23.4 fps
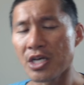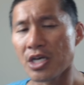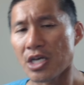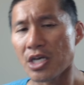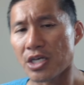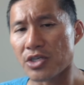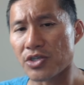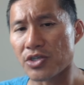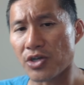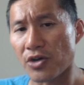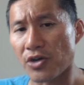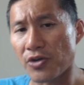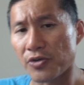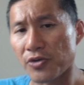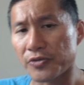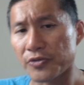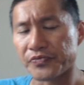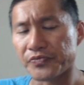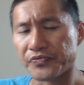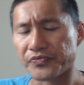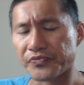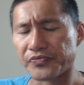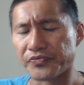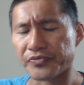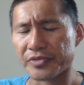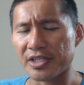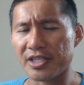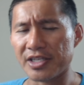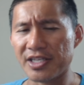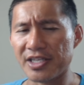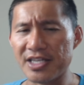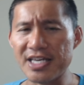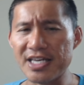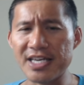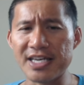So
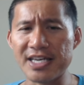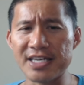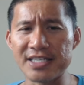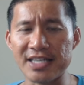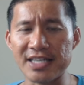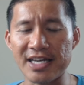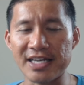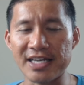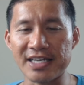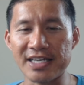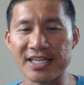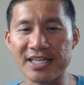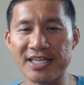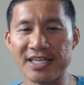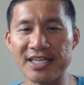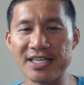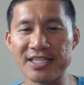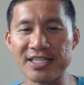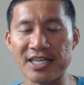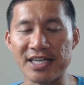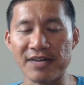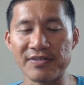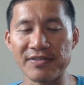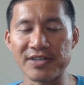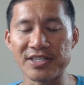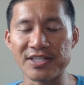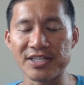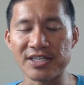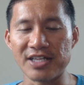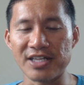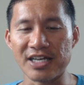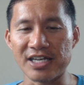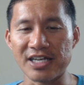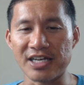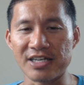the thing is, like, he's obviously
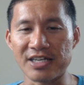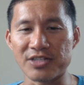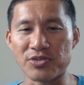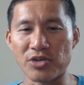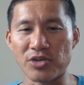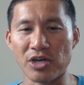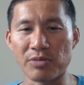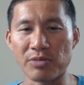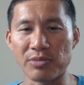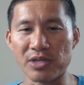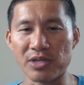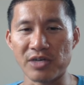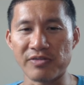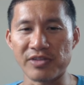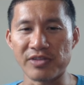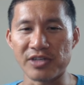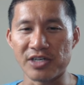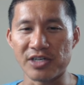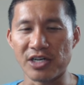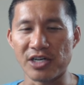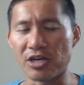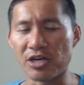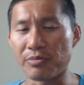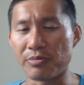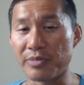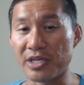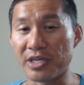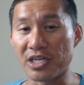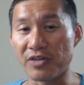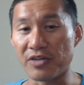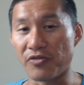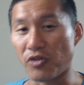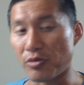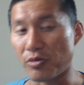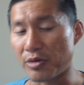like a strong believer in the dollar. Being
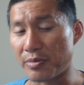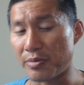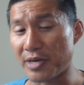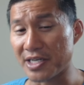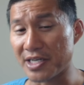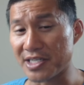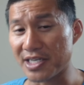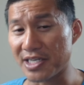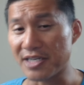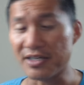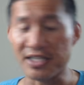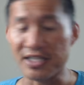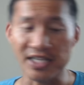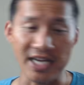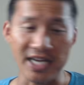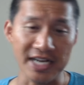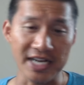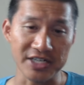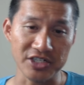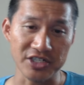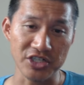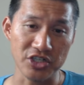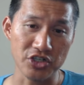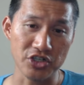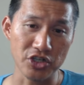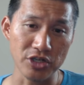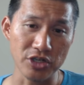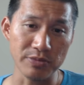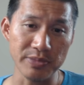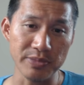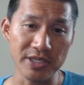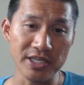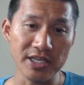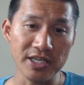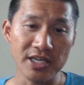a former president, he actually
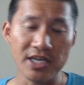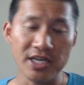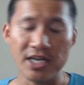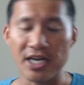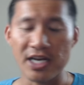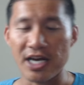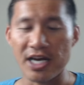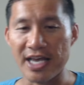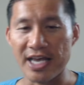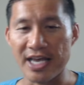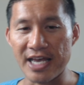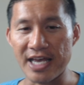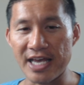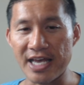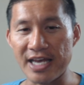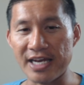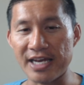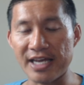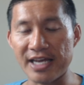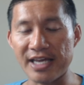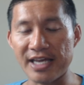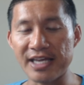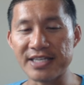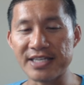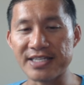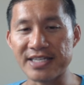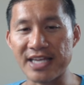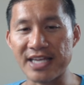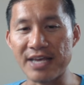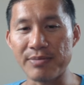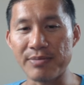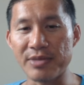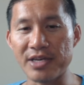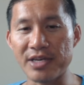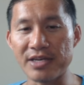should be. And his
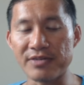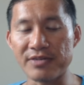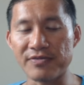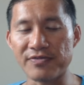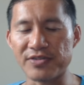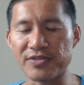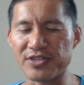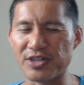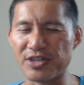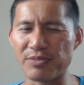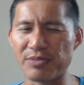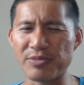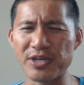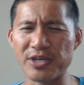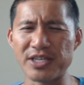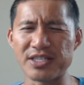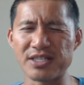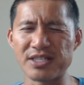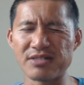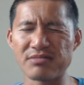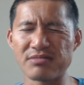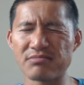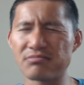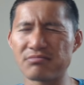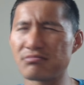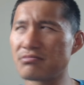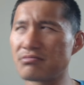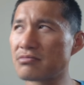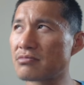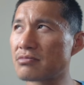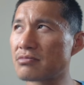statement, for some reason,